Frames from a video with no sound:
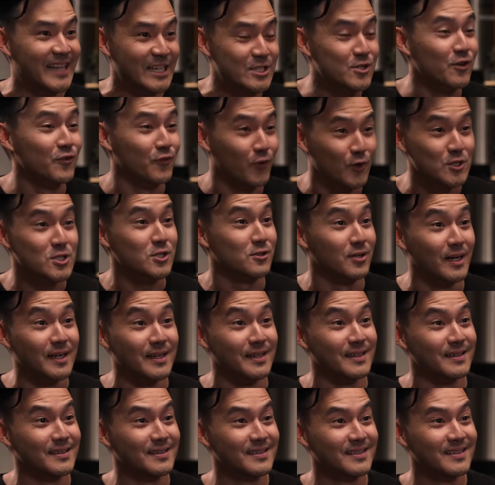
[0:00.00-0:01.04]
That's your first
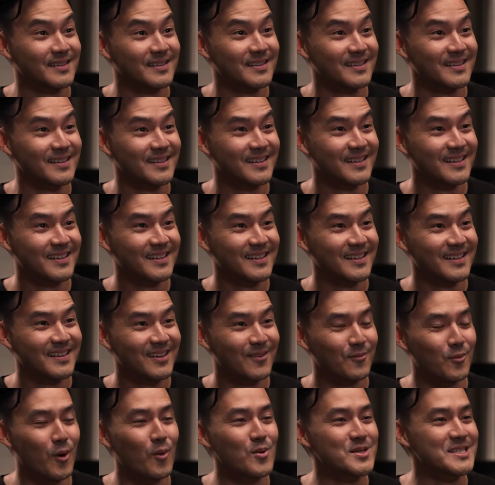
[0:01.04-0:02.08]
credit. My first credit.
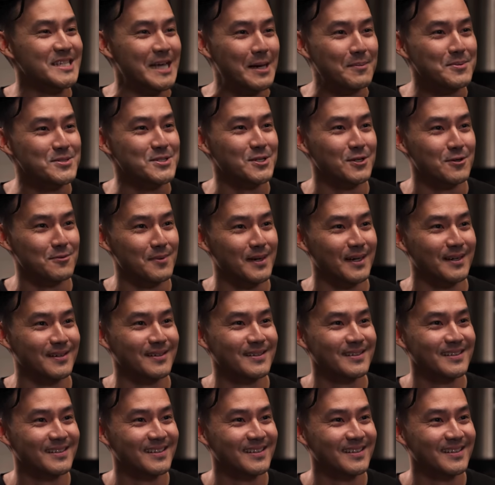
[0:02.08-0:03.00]
What was the episode about?